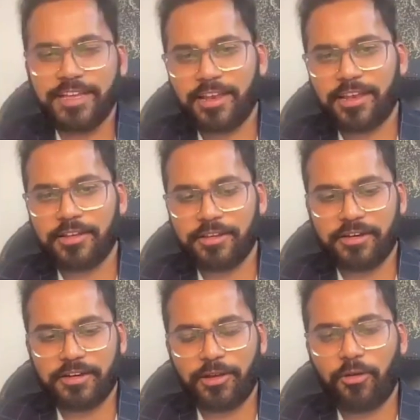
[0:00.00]
a
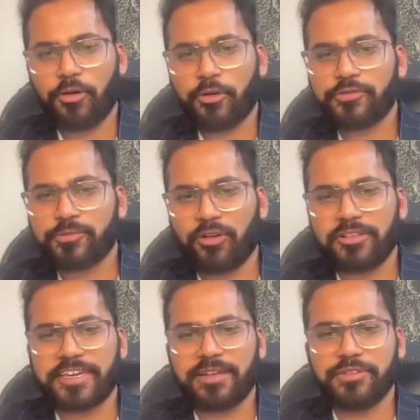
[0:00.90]
lot of small
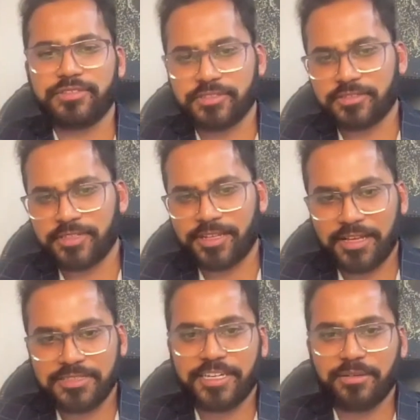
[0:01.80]
scale businesses and the
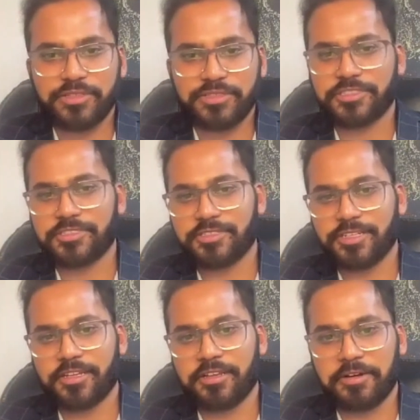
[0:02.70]
large scale businesses
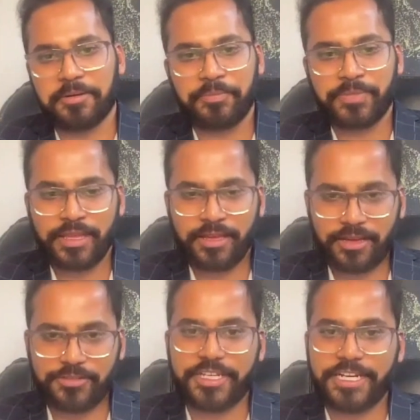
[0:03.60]
in
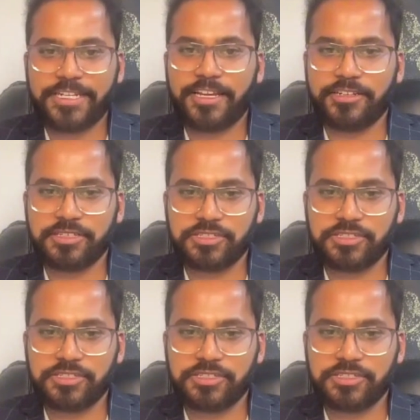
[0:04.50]
the retail
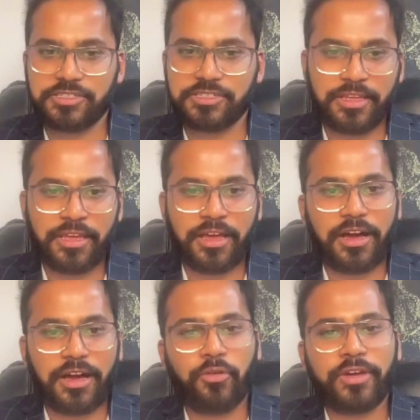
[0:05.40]
industry.
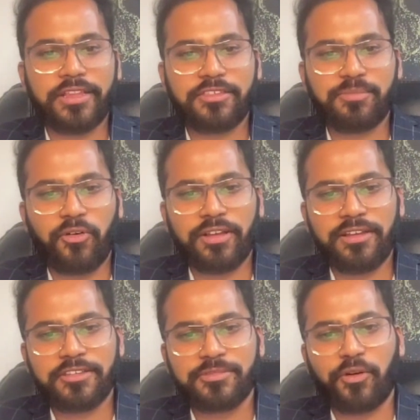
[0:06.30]
How can
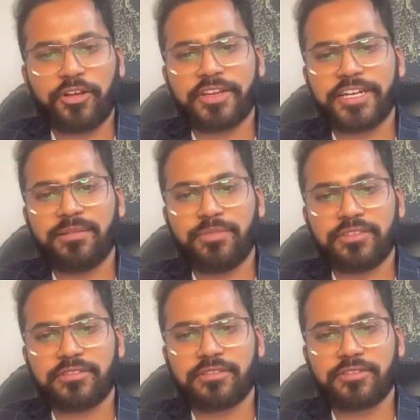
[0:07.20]
smaller retail
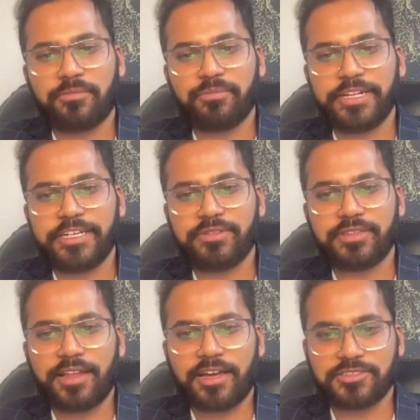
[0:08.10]
businesses compete
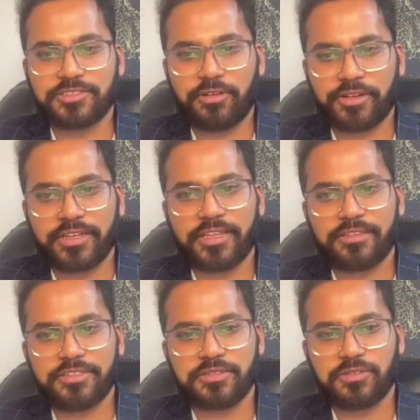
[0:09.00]
with larger
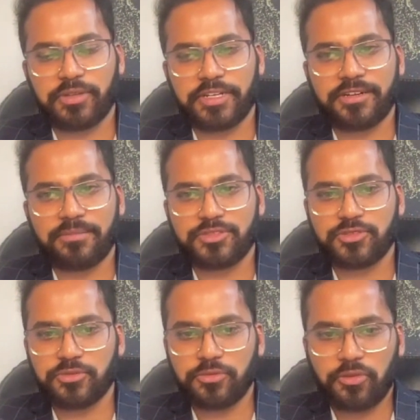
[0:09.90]
organizations when it comes
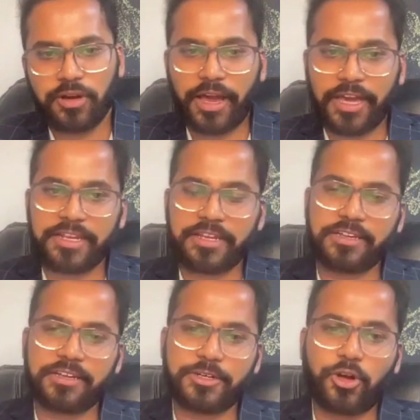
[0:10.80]
to
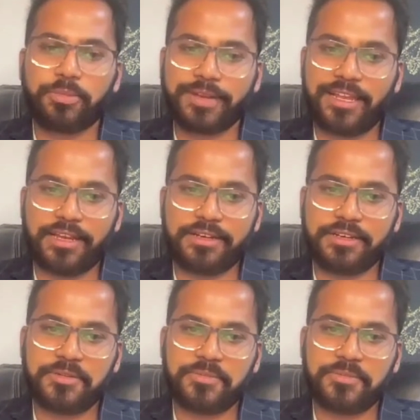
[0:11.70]
hiring top talent?